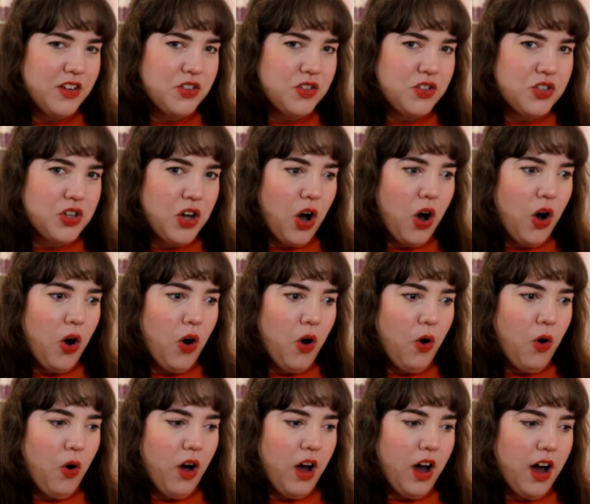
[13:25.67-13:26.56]

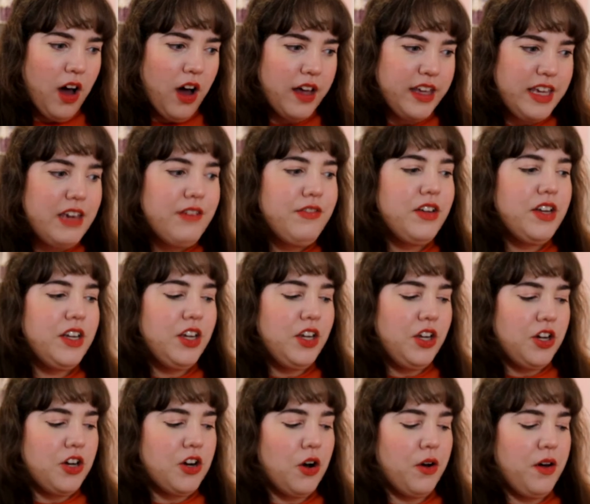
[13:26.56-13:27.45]
So even,
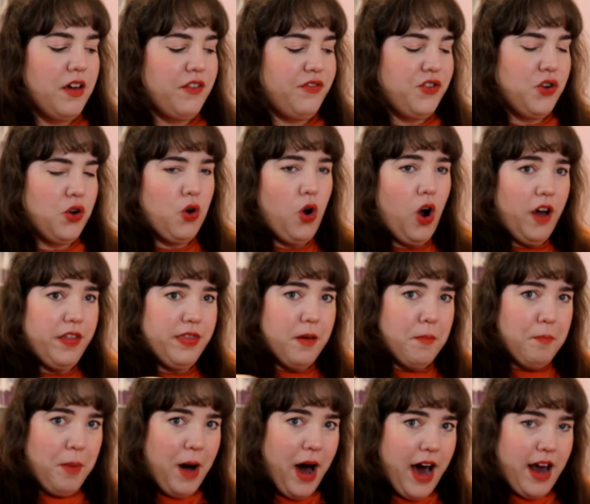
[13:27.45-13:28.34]
you know, if you're on
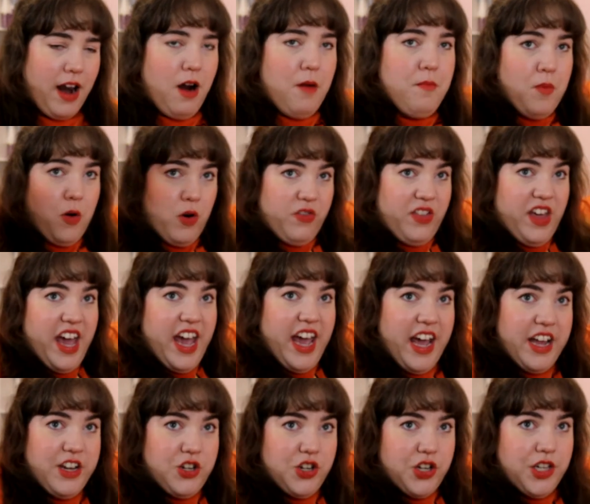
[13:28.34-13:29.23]
the bottom or the
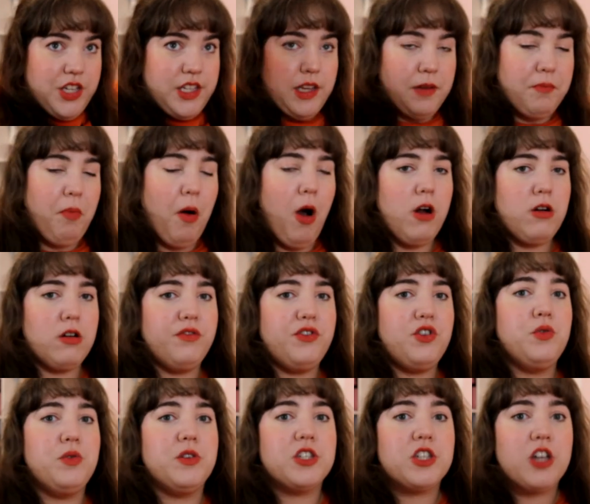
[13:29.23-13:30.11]
edges and part of
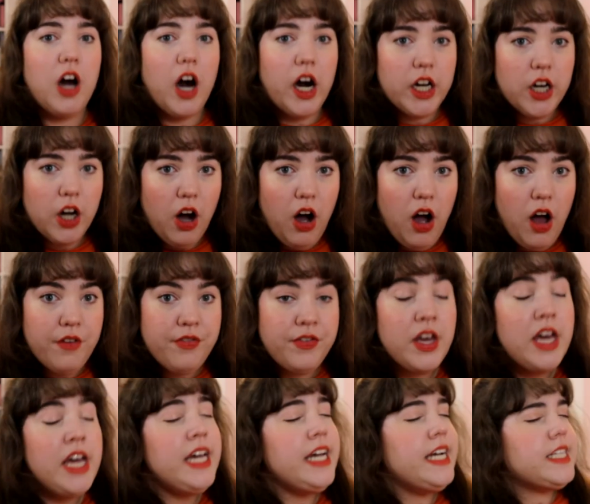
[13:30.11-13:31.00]
you is cut
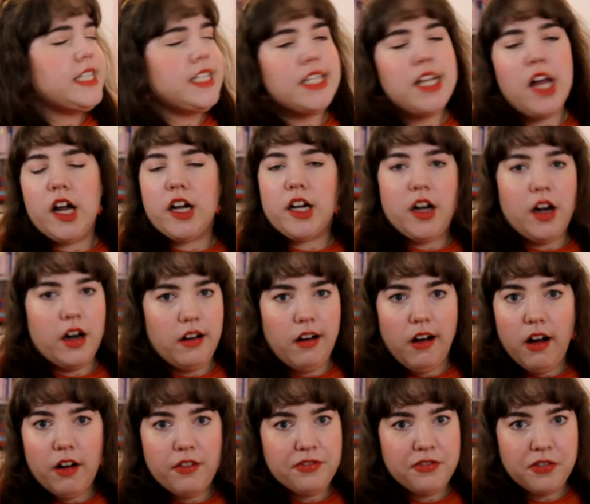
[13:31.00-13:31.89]
off, it's not cut
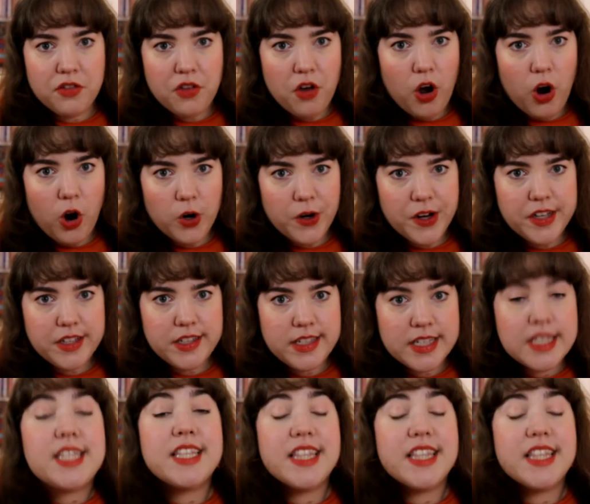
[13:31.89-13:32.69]
off for the artists.